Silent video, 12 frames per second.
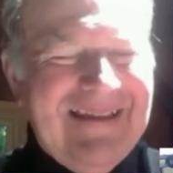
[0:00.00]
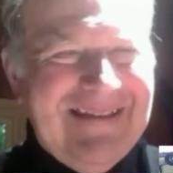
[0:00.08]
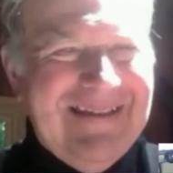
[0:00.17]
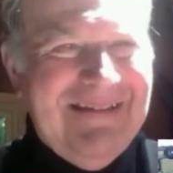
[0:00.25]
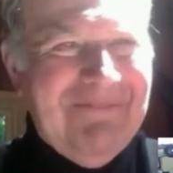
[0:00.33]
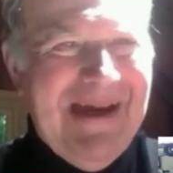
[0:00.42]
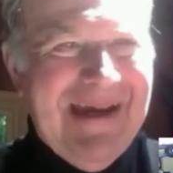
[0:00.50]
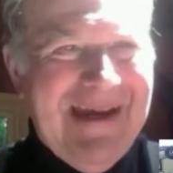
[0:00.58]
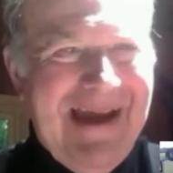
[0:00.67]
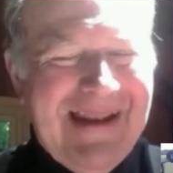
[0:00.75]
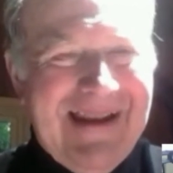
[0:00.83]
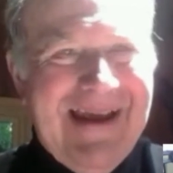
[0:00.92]
I said, my
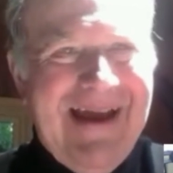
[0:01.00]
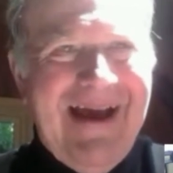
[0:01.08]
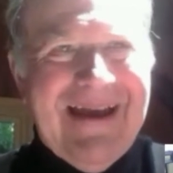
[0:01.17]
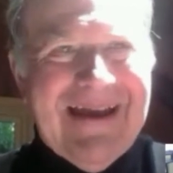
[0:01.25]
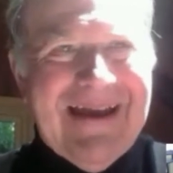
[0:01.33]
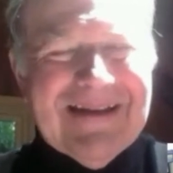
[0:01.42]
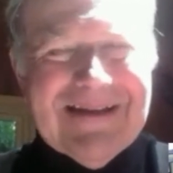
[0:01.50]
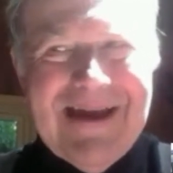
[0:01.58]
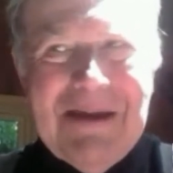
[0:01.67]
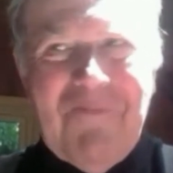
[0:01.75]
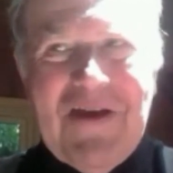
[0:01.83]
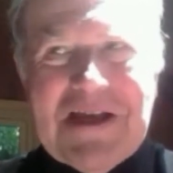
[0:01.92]
God, I can
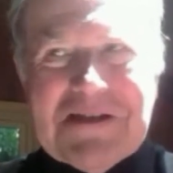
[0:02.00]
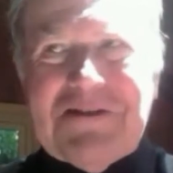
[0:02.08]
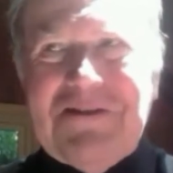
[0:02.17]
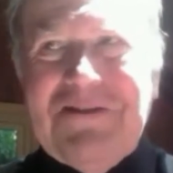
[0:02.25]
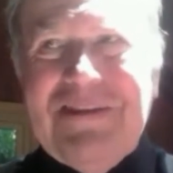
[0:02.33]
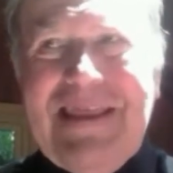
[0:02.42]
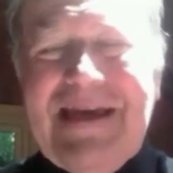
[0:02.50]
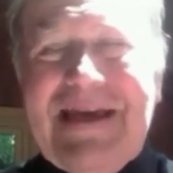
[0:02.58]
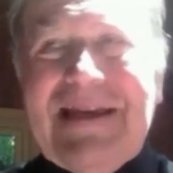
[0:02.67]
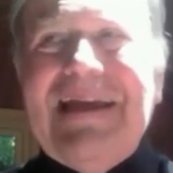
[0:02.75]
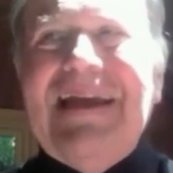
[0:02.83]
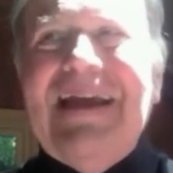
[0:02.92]
type faster than
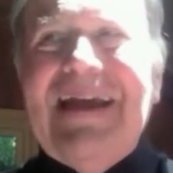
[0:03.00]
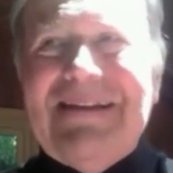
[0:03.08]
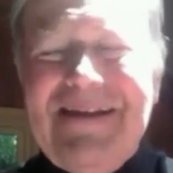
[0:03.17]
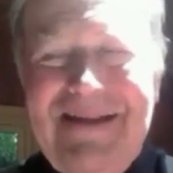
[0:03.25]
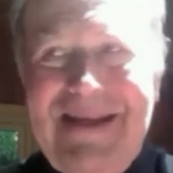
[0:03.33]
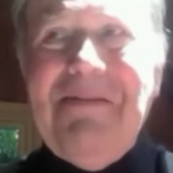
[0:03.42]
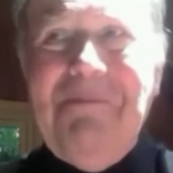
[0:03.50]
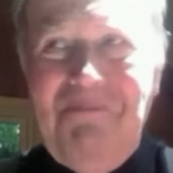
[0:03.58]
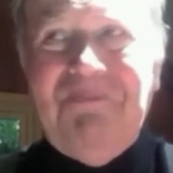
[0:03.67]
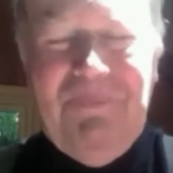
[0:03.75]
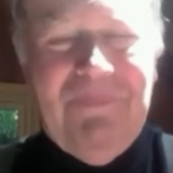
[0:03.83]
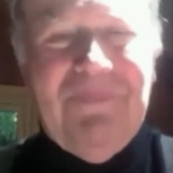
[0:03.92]
that. I said,
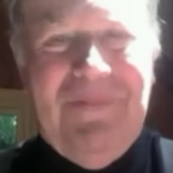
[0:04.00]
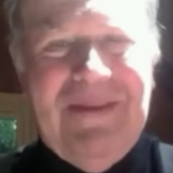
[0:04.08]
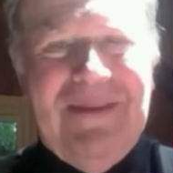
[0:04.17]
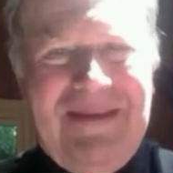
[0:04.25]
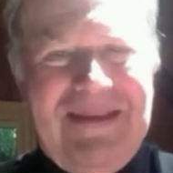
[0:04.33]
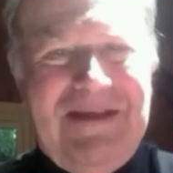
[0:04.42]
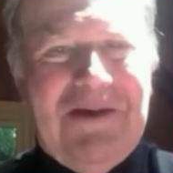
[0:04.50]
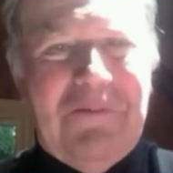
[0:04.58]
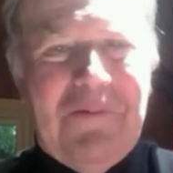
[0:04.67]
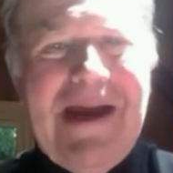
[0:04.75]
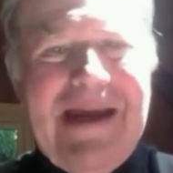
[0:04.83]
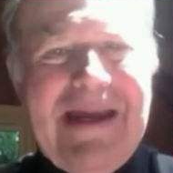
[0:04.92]
yep,
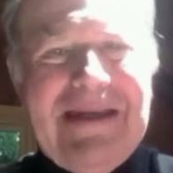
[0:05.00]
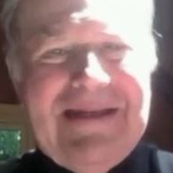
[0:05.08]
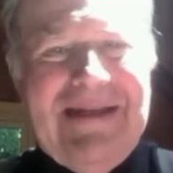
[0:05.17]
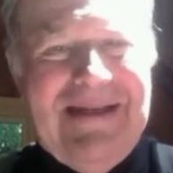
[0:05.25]
you're right.